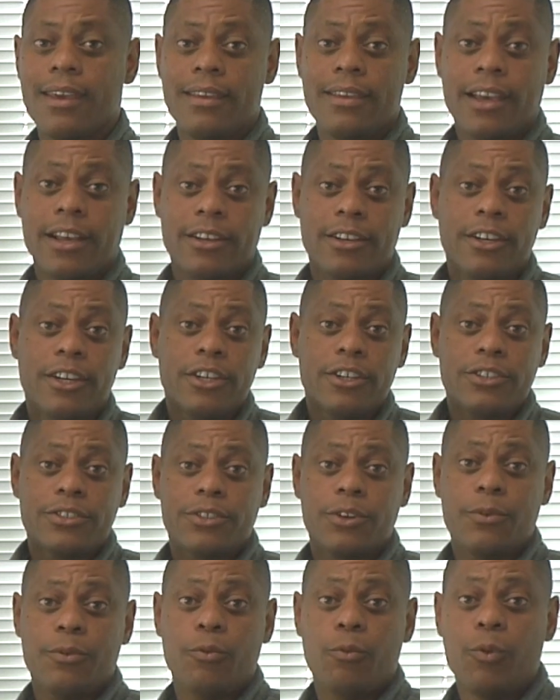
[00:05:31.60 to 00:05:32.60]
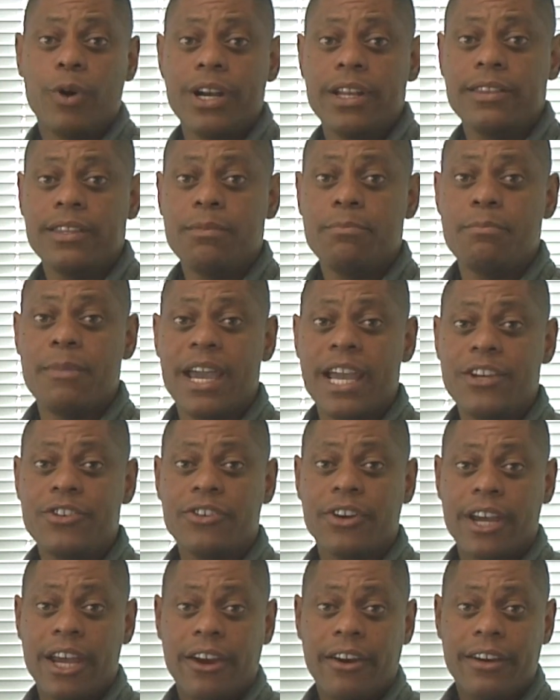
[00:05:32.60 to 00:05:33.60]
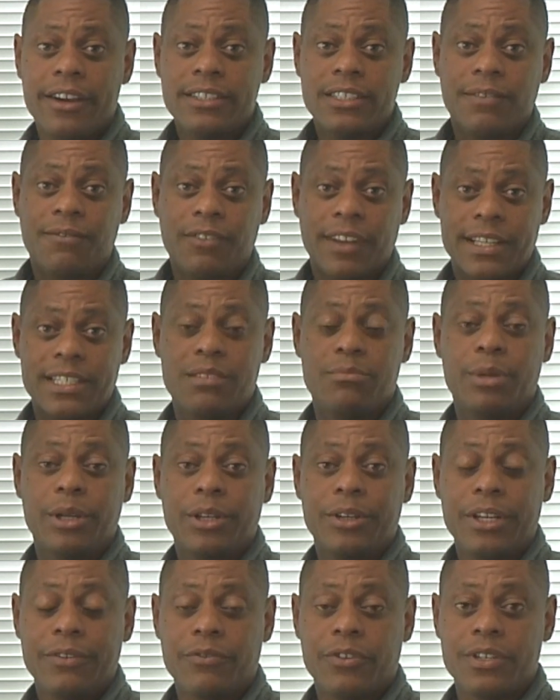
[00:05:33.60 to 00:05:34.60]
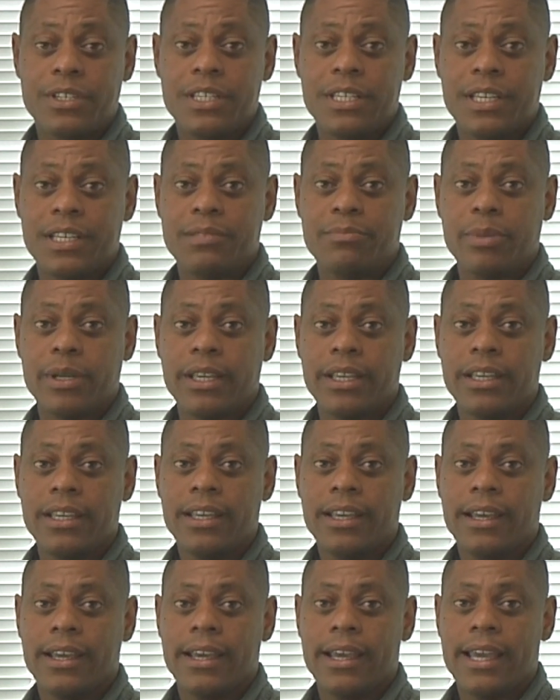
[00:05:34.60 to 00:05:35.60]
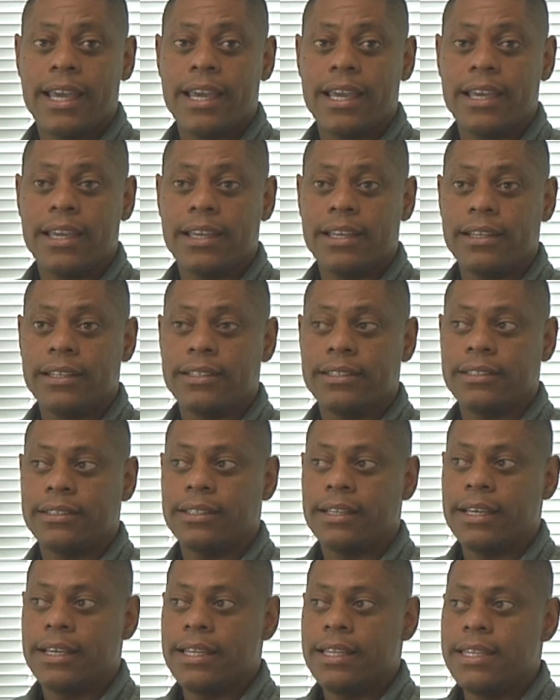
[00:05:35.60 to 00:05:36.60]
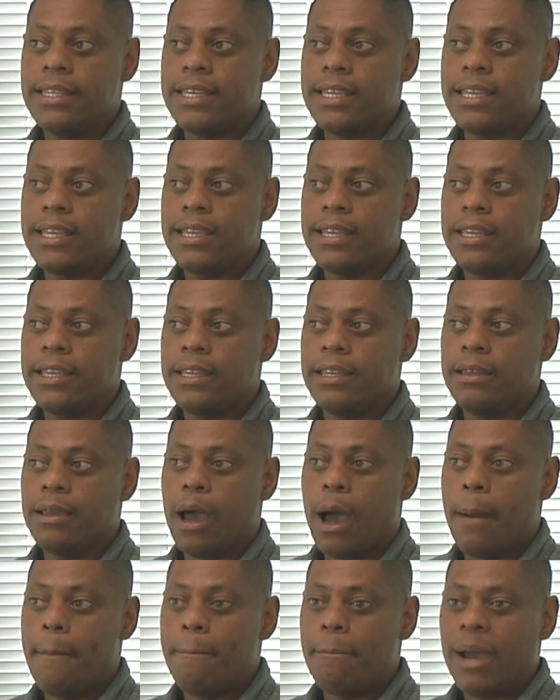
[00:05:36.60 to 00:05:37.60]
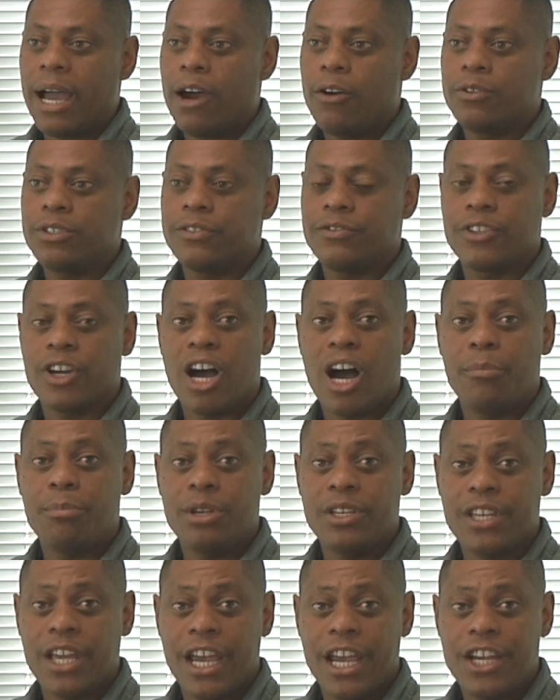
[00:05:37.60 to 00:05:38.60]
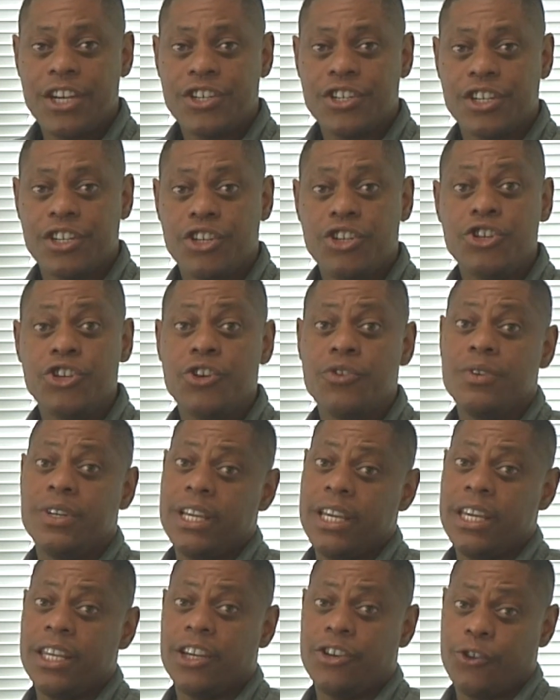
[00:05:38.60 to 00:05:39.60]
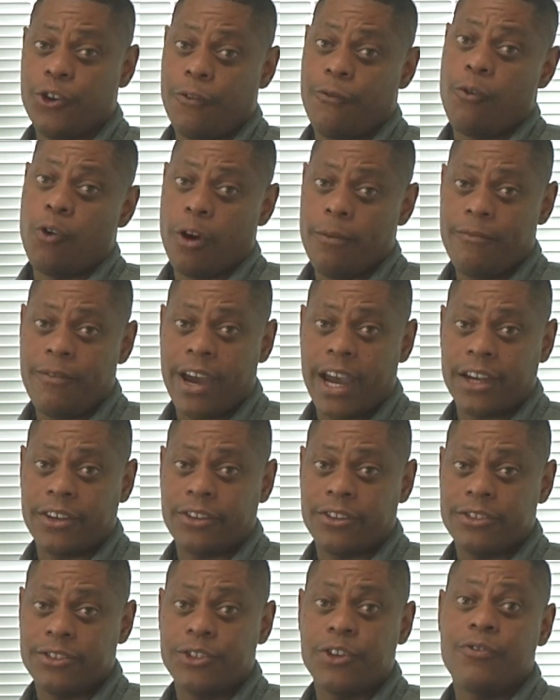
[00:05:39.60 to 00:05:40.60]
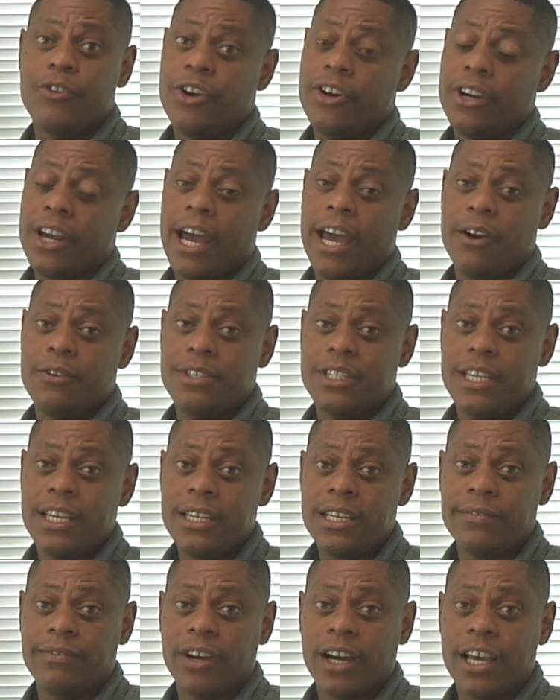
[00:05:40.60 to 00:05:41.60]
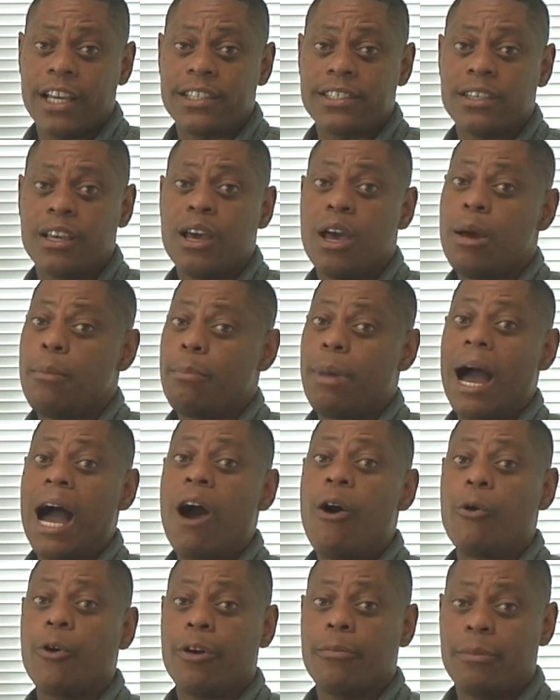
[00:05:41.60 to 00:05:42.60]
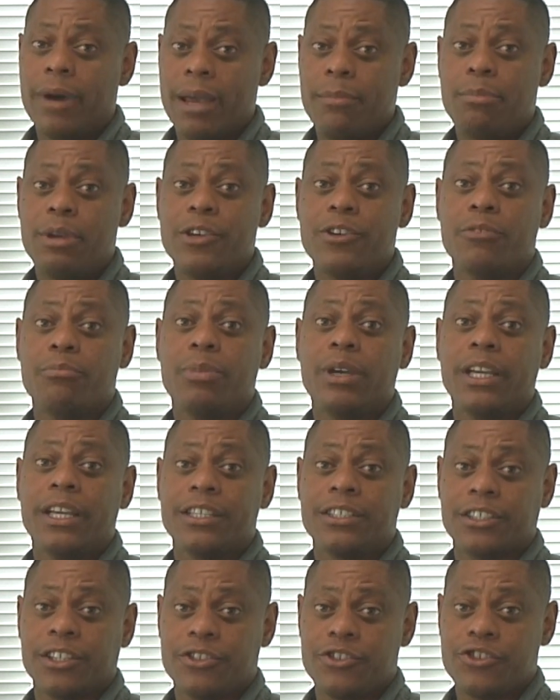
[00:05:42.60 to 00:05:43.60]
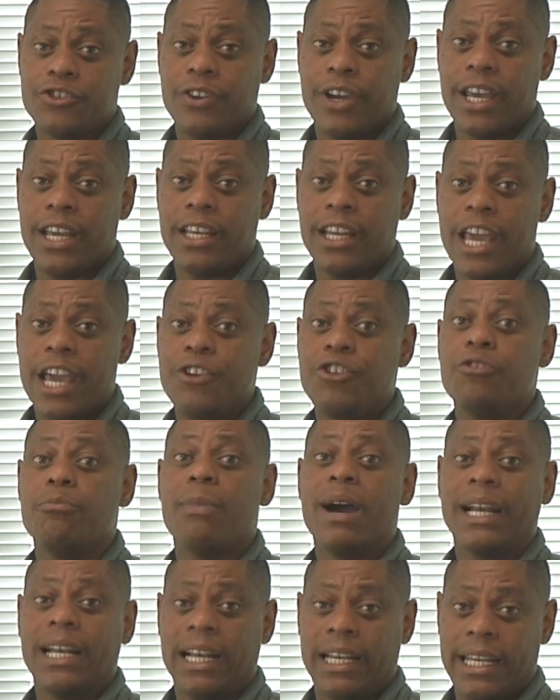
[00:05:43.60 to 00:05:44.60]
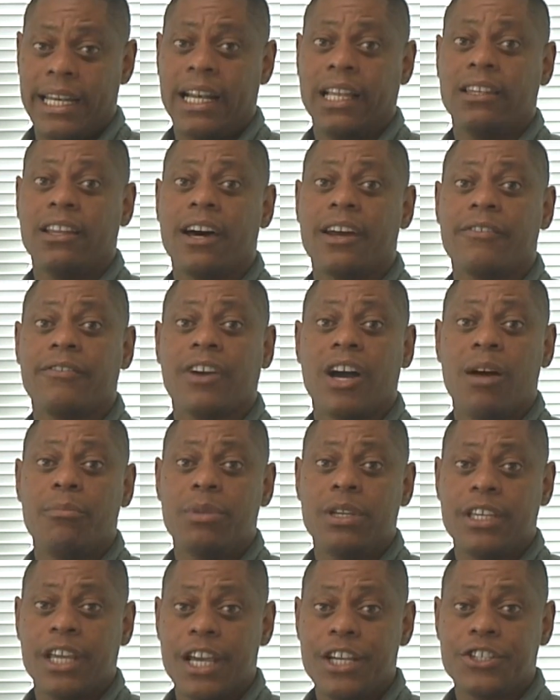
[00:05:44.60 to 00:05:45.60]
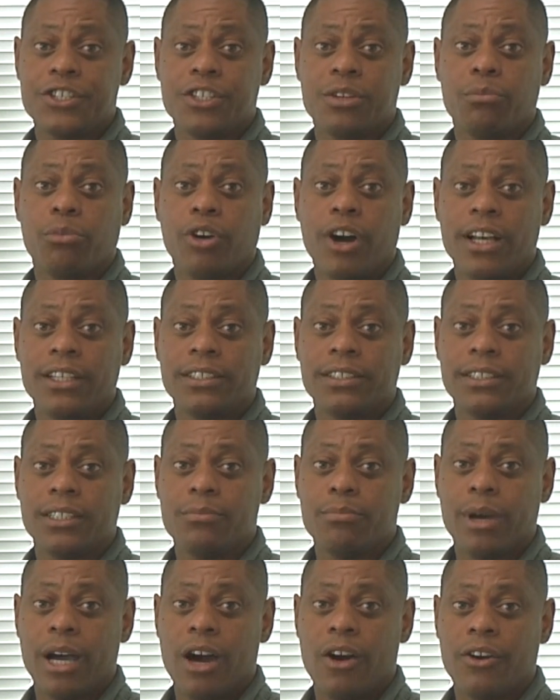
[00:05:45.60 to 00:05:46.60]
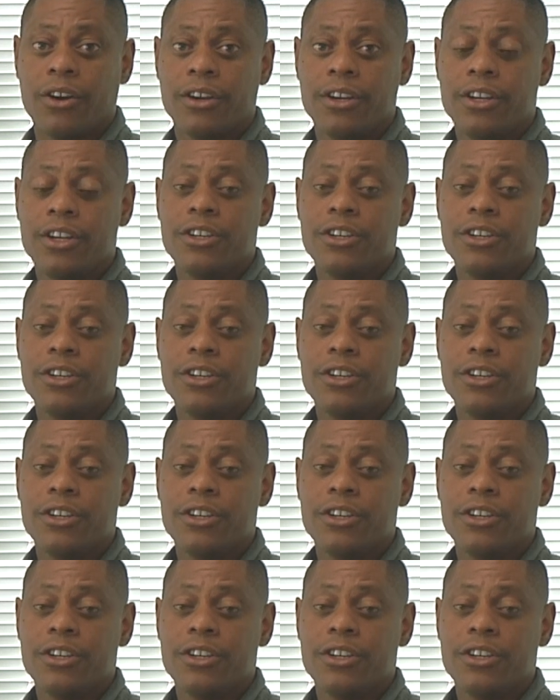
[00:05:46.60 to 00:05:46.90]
Yeah, so one of the major areas of flexibility for DSP is the amount of computation you need in your form factor. So if you're an IoT device, power might be your biggest constraint and you might not need a lot of computation and processing power.